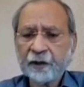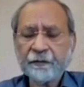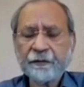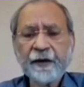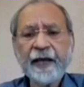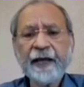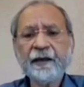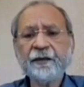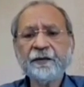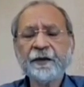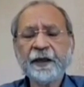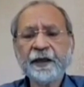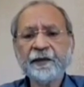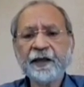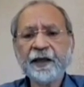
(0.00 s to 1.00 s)
on fans,
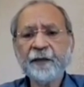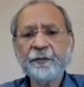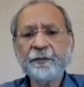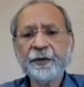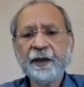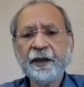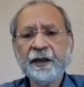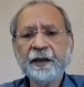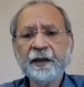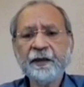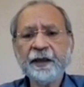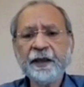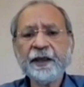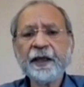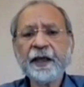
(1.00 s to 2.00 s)
for example, in the
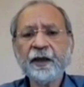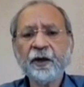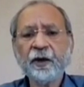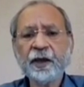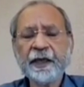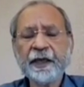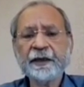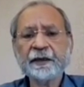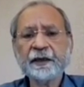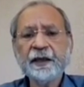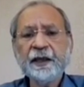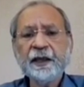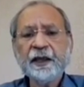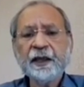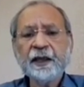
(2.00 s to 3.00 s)
retail audit,
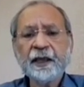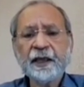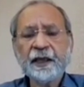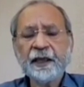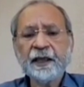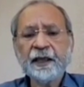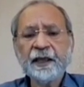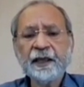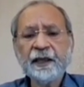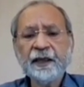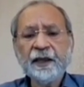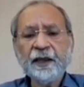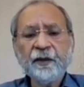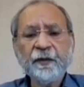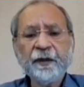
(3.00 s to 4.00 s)
uh,
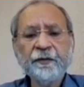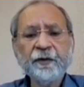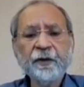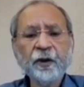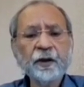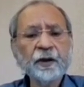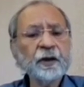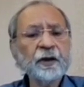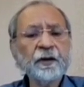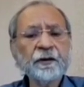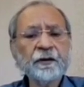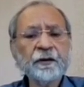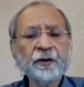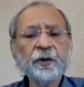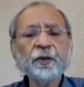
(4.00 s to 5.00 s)
we've grown
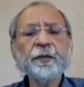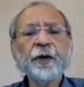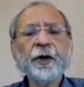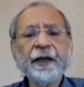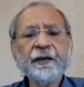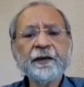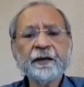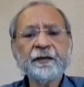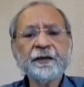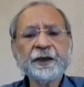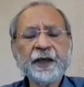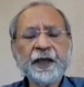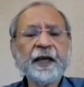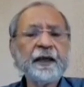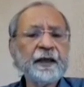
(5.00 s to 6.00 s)
close to two points of
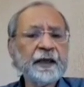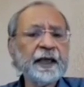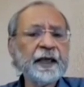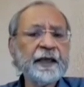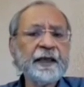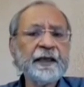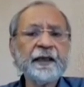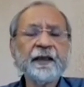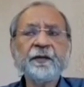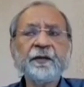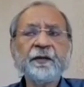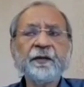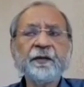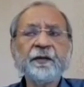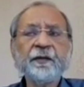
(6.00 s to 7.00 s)
share in our latest.
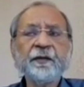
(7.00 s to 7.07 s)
